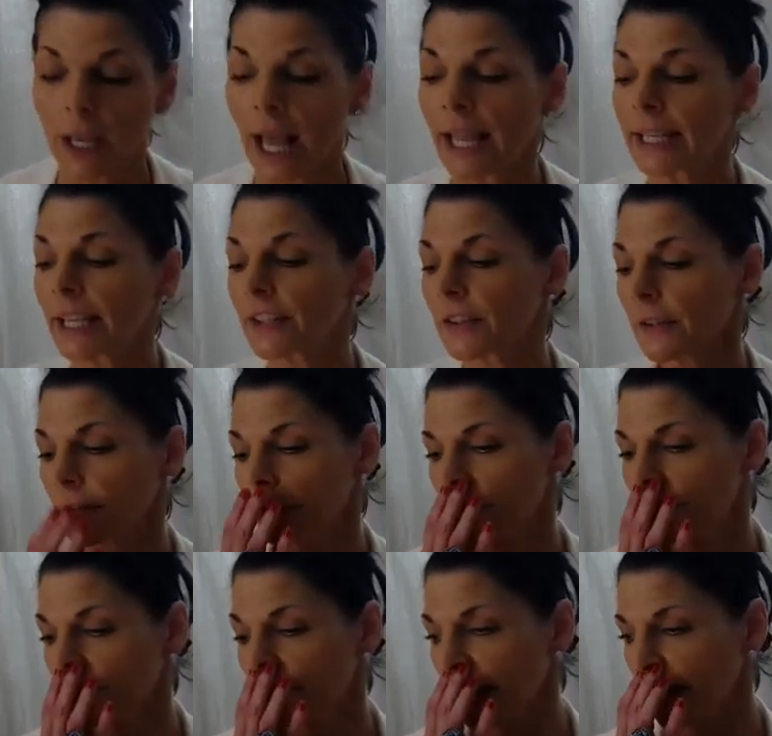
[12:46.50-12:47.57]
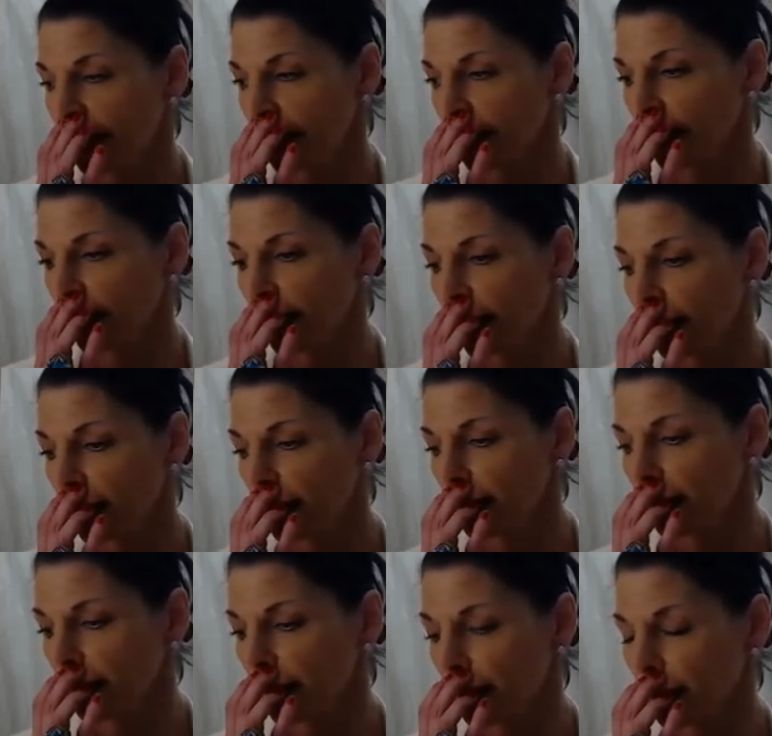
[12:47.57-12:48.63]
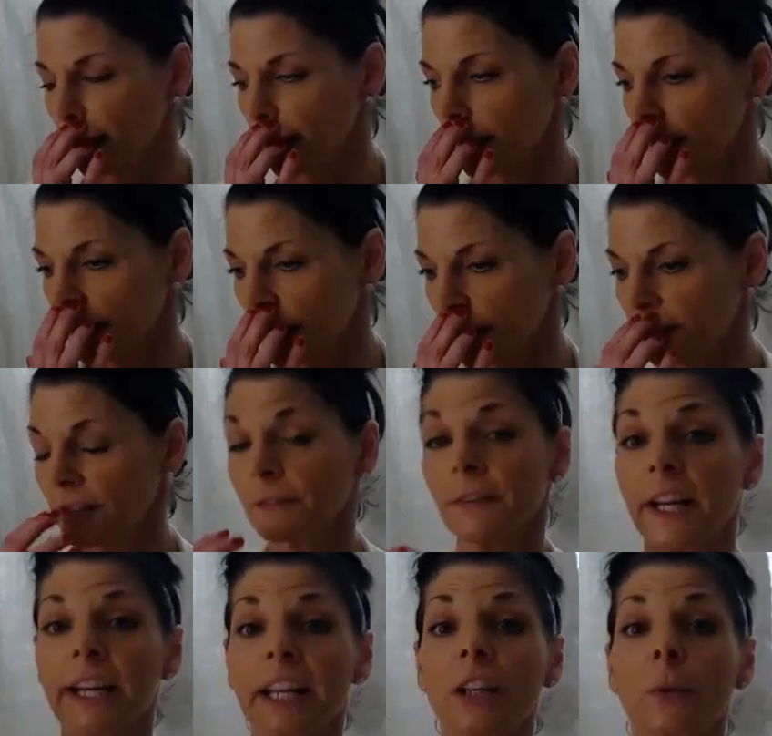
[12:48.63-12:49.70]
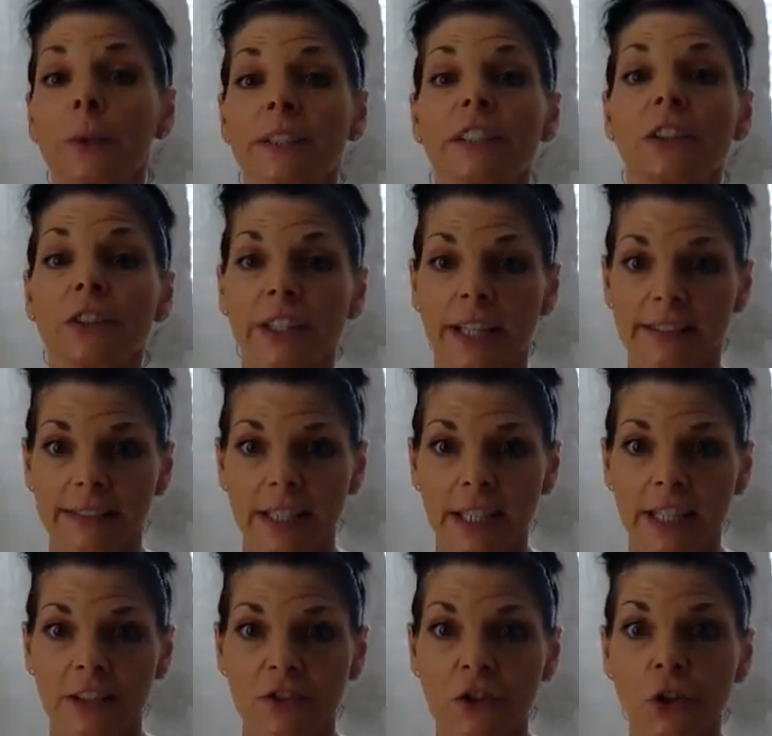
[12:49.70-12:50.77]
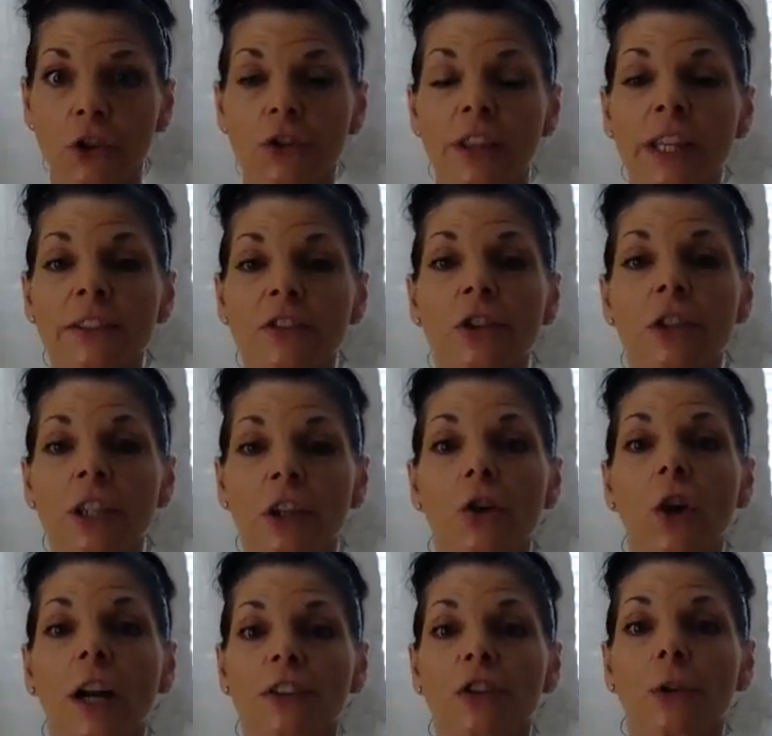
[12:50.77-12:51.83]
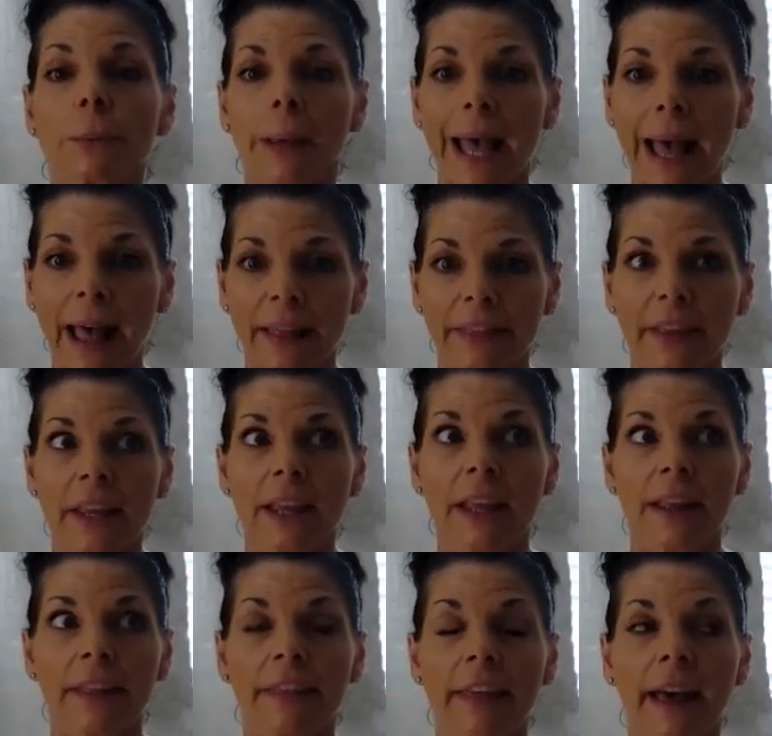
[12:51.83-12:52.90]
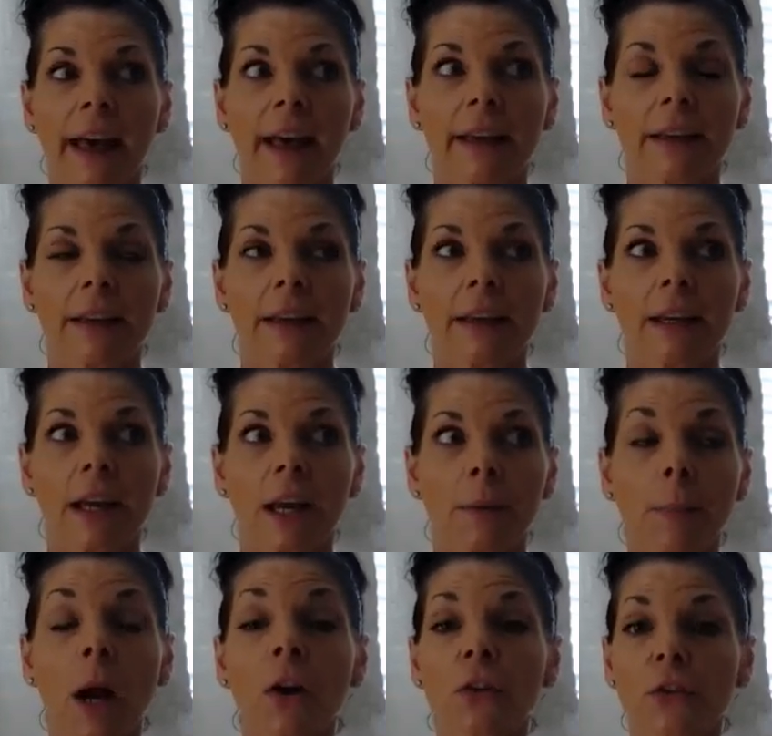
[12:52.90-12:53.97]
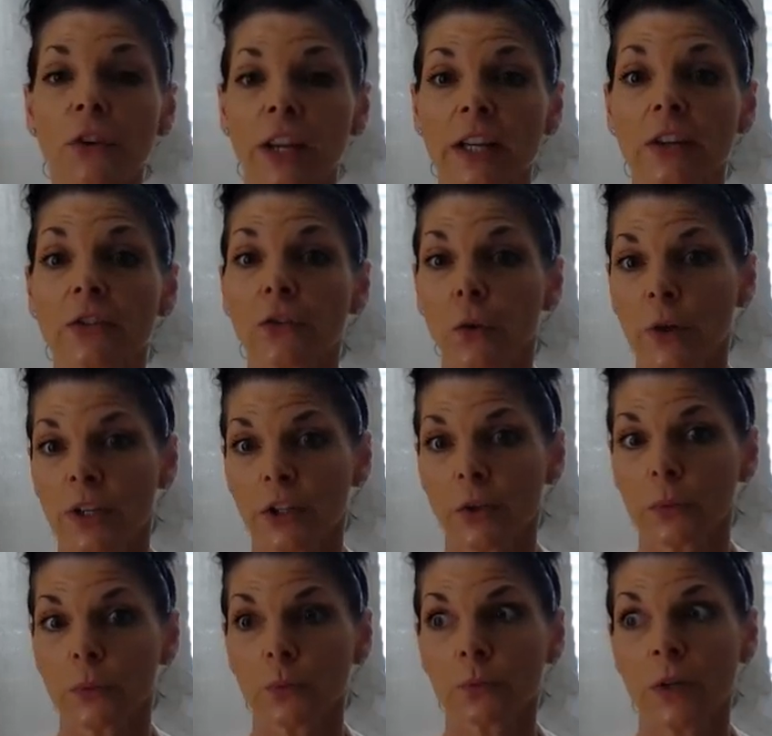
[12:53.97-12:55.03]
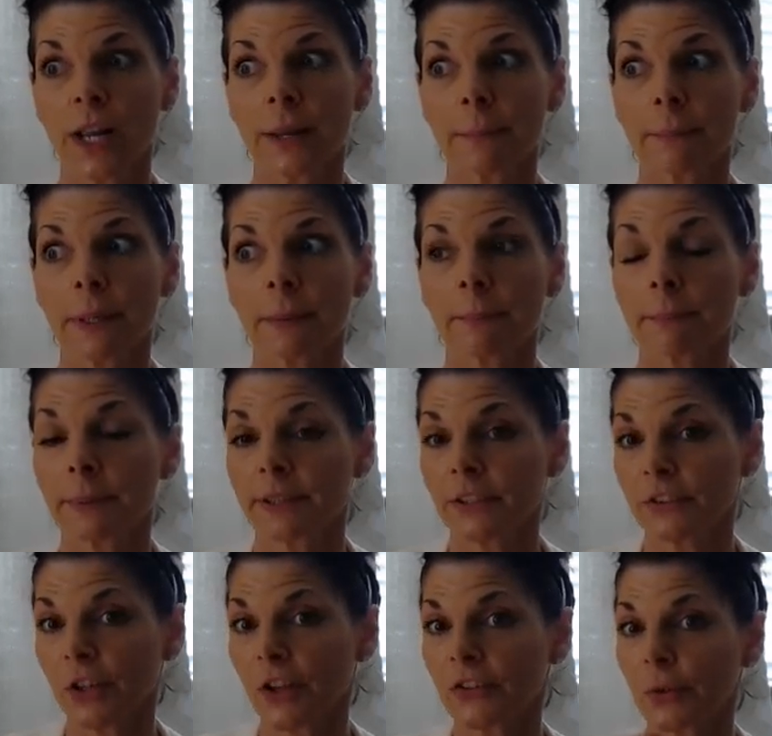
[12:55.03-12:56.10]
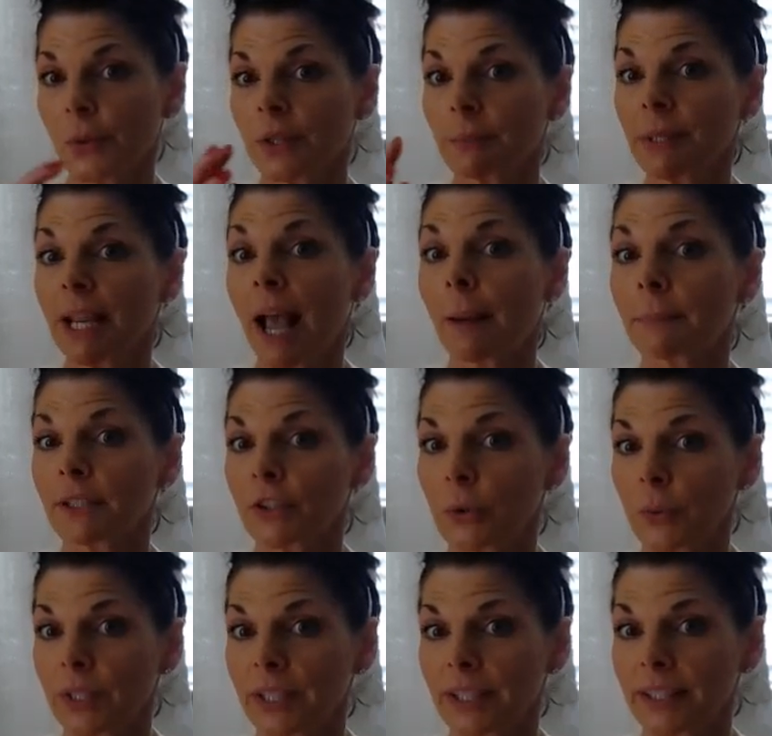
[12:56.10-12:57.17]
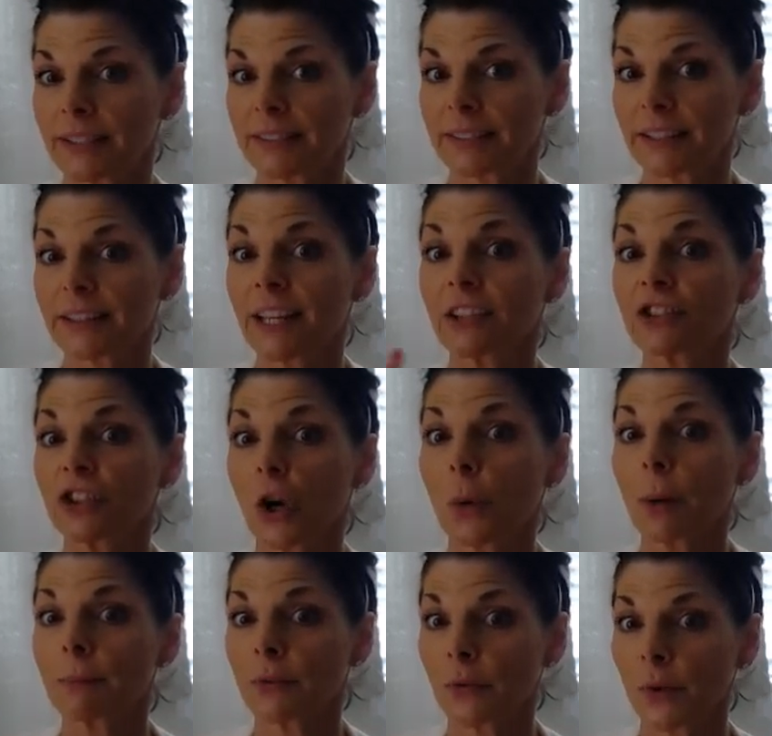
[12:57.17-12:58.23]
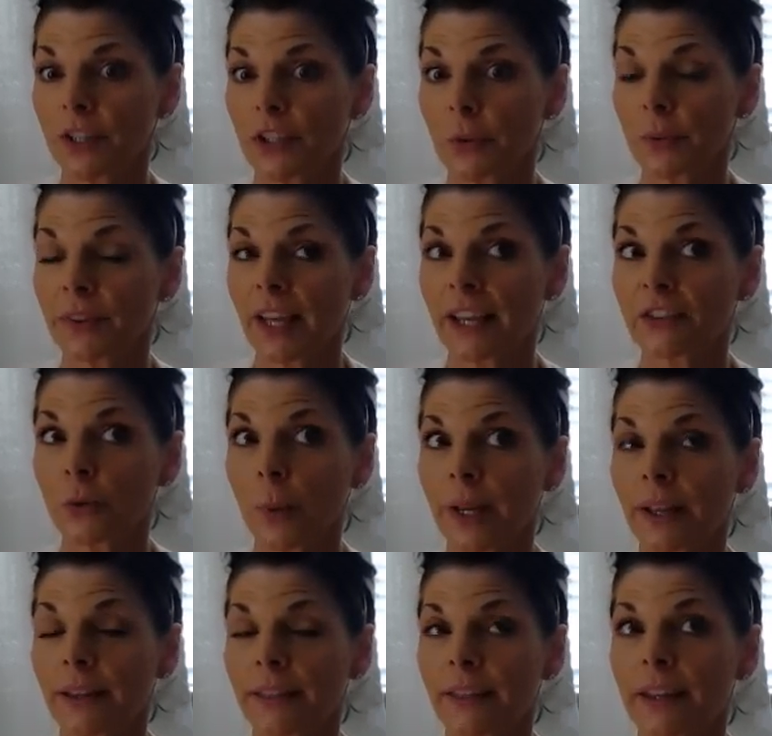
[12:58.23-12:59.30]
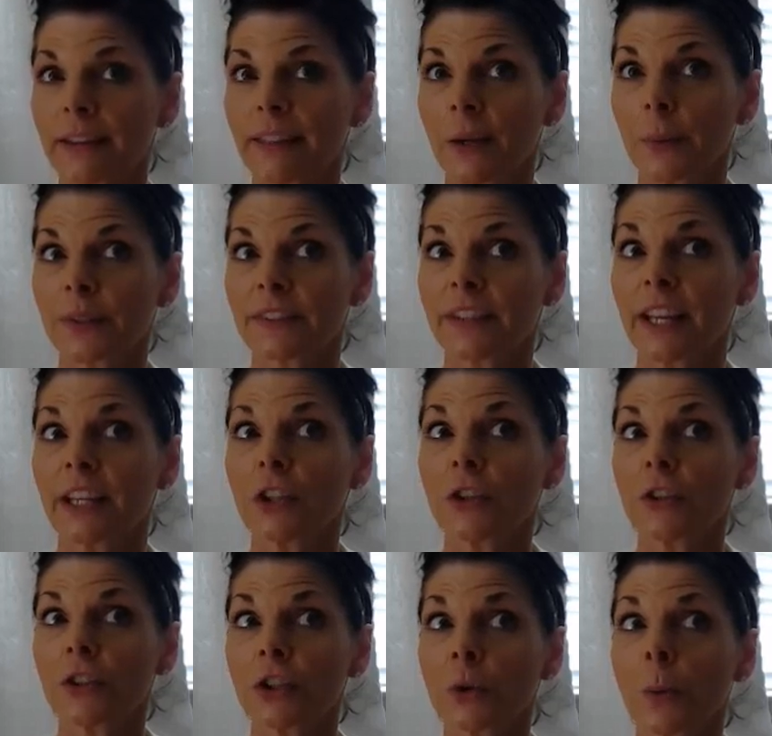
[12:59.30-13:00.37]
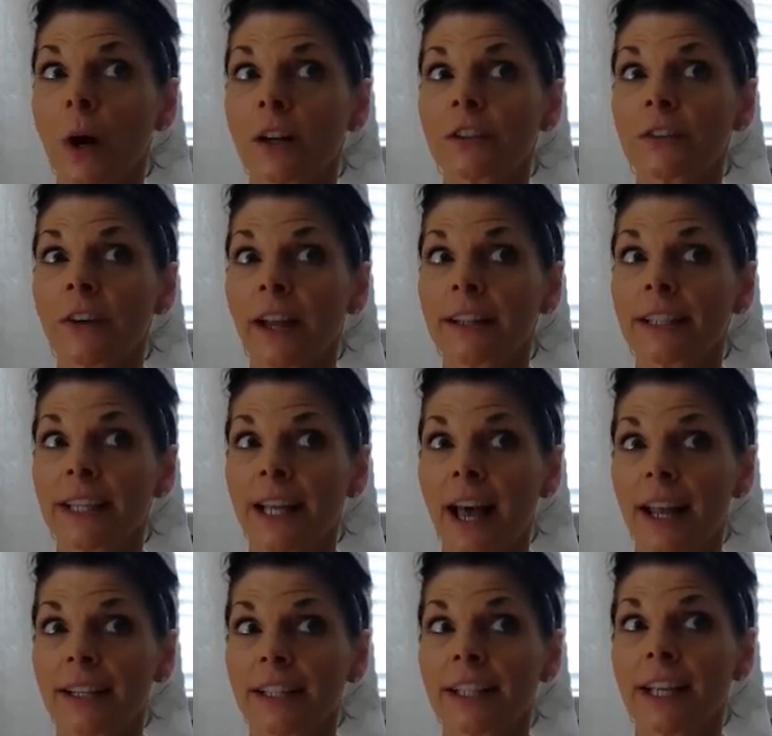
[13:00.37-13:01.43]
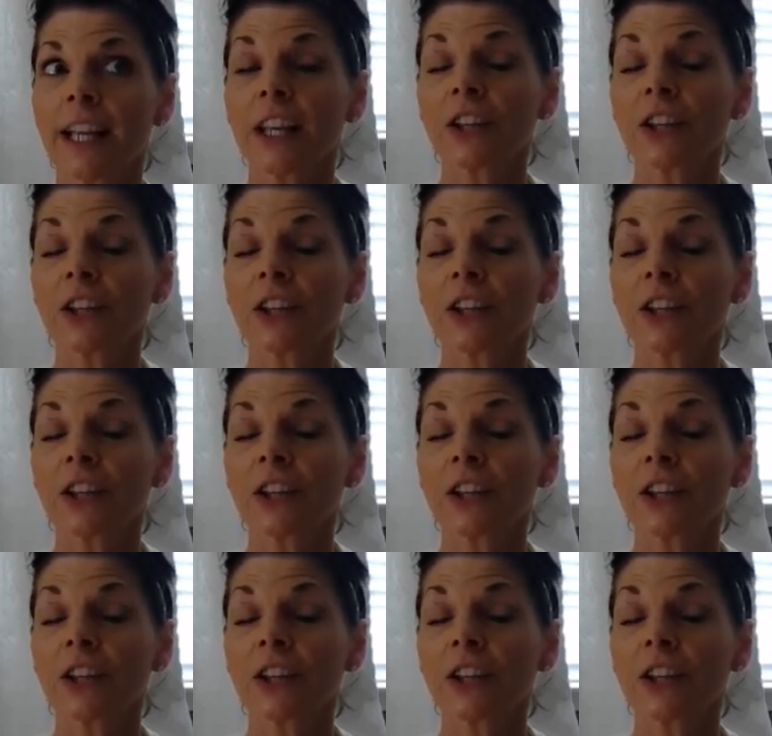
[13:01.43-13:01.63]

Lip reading: I guess fate is inviting you into your destiny. So things are going to cross your path that are fated for you, right? But there's also going to be opportunities that show up for you. That's why I think they were saying you are divinely guided.